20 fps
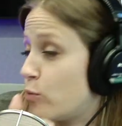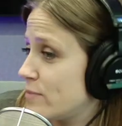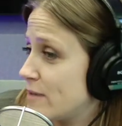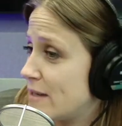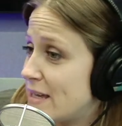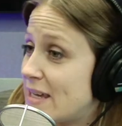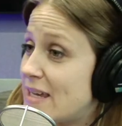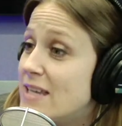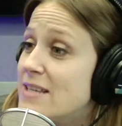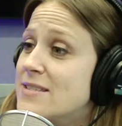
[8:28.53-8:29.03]

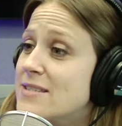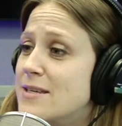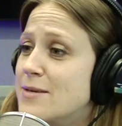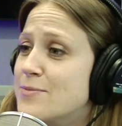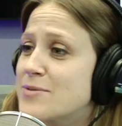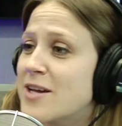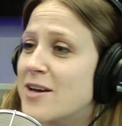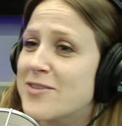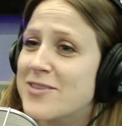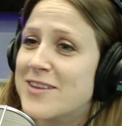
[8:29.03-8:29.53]
he
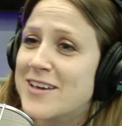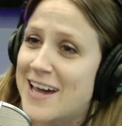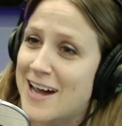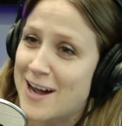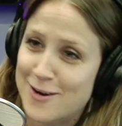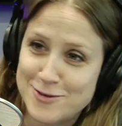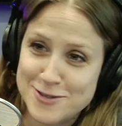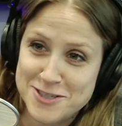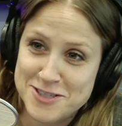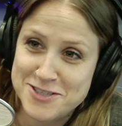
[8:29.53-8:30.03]
prefers to
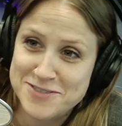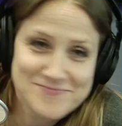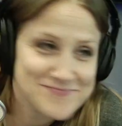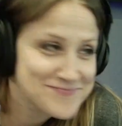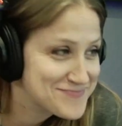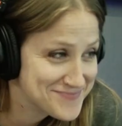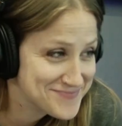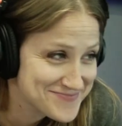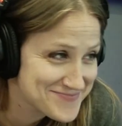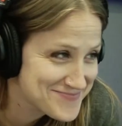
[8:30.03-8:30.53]
fall
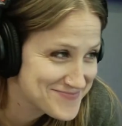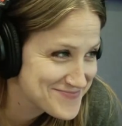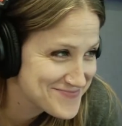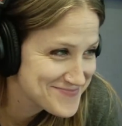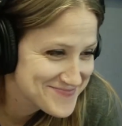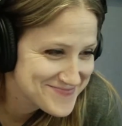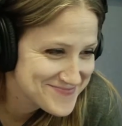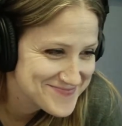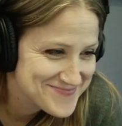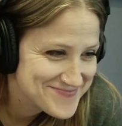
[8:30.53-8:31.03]
asleep to
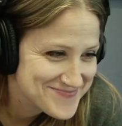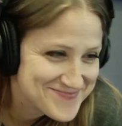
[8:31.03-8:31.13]
something on